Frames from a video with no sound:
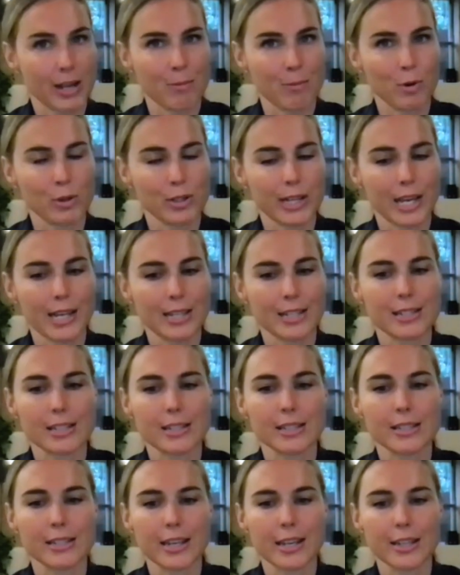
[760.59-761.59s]
in most
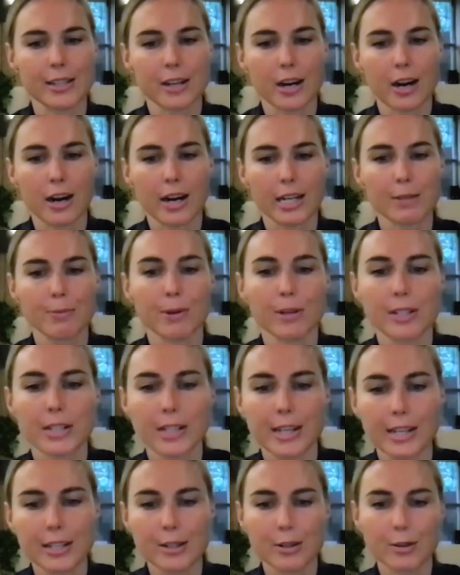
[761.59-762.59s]
cases a csr
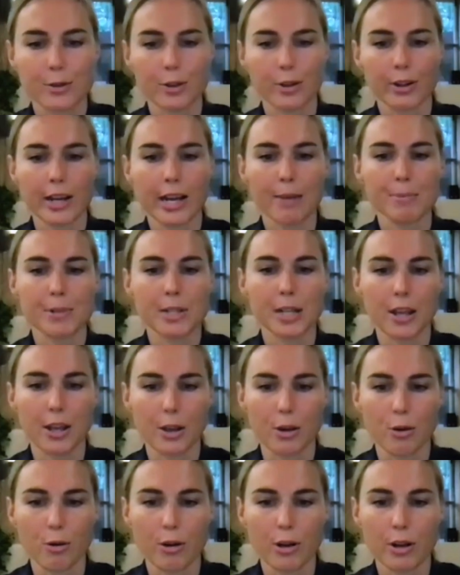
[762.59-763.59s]
expertise so it's really up to
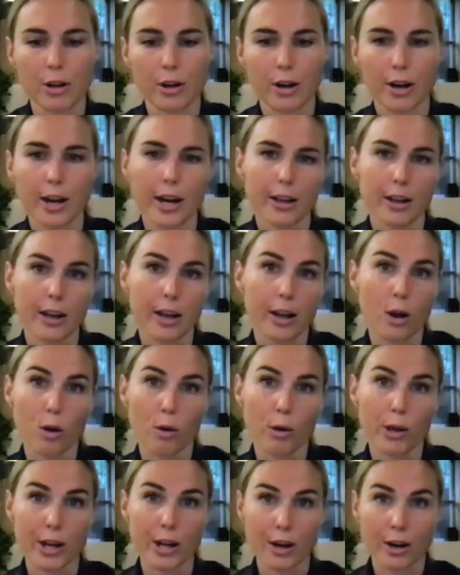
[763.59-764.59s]
you to create a
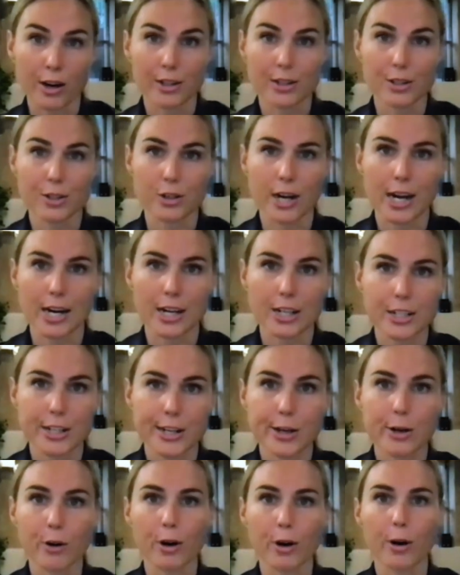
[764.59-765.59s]
coherent
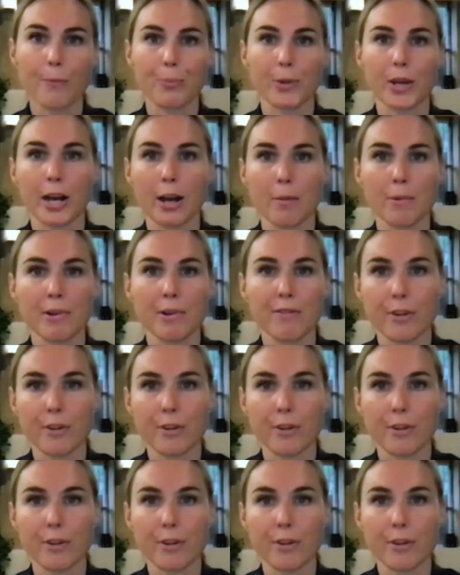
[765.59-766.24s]
strategy or um,